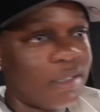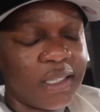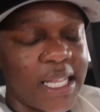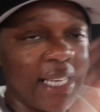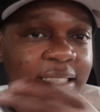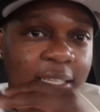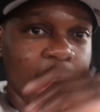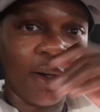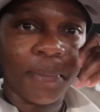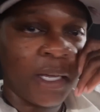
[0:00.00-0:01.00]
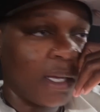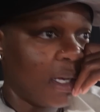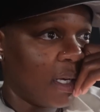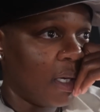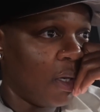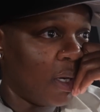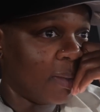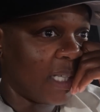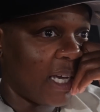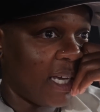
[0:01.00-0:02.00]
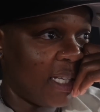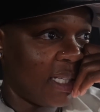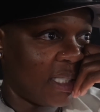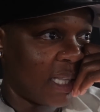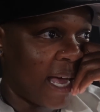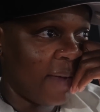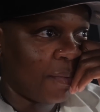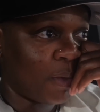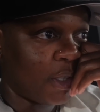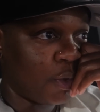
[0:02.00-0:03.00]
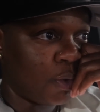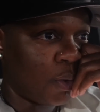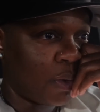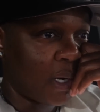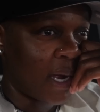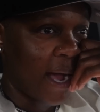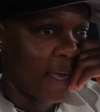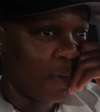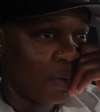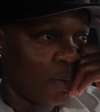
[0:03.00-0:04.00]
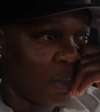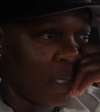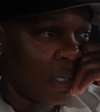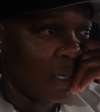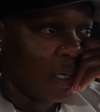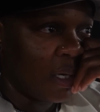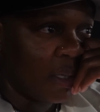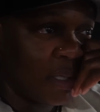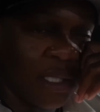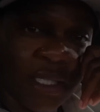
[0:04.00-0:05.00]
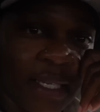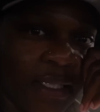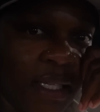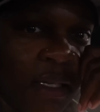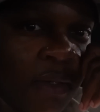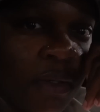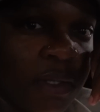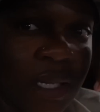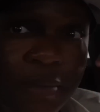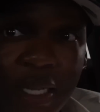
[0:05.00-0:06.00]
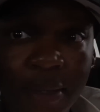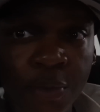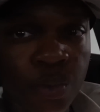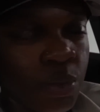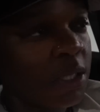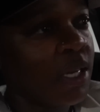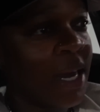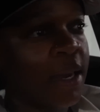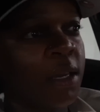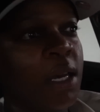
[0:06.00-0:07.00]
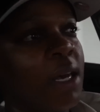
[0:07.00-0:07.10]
stay still, man. You know what I'm saying? In this life, what you doing and how you doing it, just stay still. Sometimes you really gotta